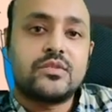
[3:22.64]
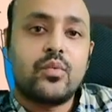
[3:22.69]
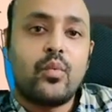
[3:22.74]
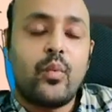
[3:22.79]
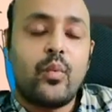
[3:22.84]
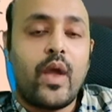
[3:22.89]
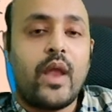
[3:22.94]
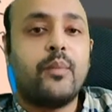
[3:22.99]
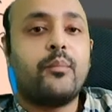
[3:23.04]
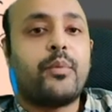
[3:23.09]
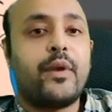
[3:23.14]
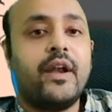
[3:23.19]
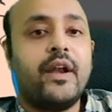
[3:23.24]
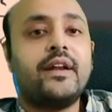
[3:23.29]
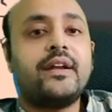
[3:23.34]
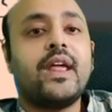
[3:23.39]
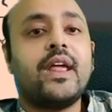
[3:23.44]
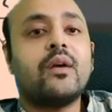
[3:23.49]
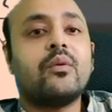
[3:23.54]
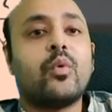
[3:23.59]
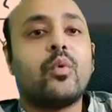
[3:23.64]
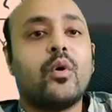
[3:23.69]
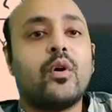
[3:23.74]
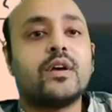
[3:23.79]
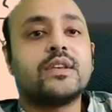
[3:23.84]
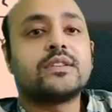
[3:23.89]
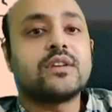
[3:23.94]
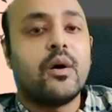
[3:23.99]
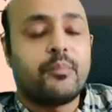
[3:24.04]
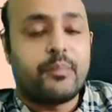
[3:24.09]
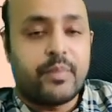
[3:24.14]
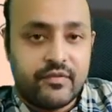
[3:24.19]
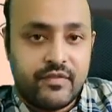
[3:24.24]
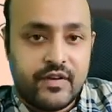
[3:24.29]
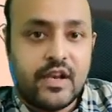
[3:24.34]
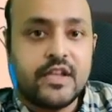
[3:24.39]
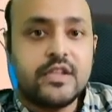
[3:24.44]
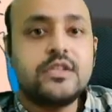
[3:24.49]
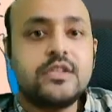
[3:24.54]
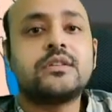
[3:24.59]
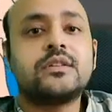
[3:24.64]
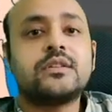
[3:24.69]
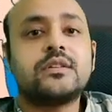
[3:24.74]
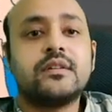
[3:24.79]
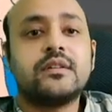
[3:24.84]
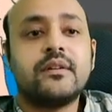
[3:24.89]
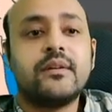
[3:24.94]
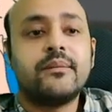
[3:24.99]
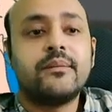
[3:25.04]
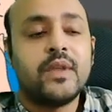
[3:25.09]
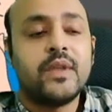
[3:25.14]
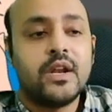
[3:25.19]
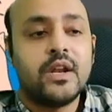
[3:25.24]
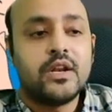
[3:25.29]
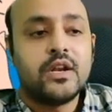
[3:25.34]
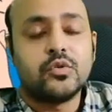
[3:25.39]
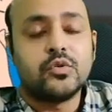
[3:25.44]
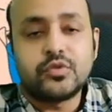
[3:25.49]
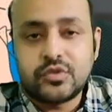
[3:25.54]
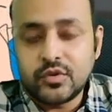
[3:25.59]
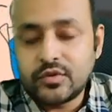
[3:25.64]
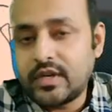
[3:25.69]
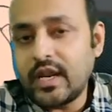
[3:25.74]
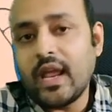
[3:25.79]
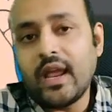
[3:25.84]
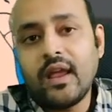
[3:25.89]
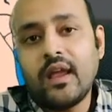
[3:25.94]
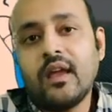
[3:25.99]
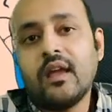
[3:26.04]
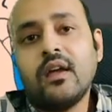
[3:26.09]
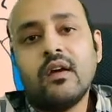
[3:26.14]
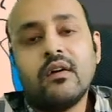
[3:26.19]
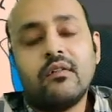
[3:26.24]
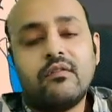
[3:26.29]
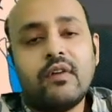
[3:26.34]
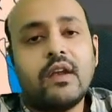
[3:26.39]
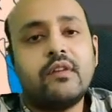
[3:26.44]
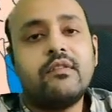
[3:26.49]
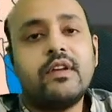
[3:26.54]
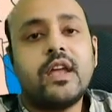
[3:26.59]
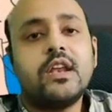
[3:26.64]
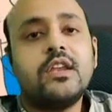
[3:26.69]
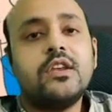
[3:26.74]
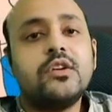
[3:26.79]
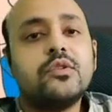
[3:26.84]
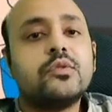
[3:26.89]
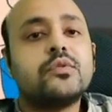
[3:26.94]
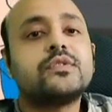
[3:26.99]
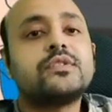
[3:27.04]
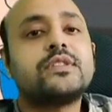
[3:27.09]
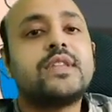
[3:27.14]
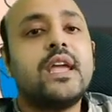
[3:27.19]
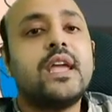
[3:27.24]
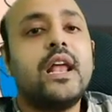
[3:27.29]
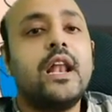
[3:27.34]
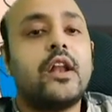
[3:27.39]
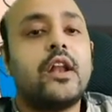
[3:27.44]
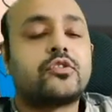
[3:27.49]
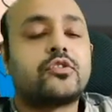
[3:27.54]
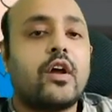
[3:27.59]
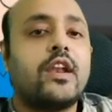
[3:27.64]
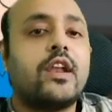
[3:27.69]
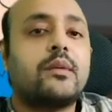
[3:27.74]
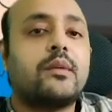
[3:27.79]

when printing was a privilege to today when we can use the electronic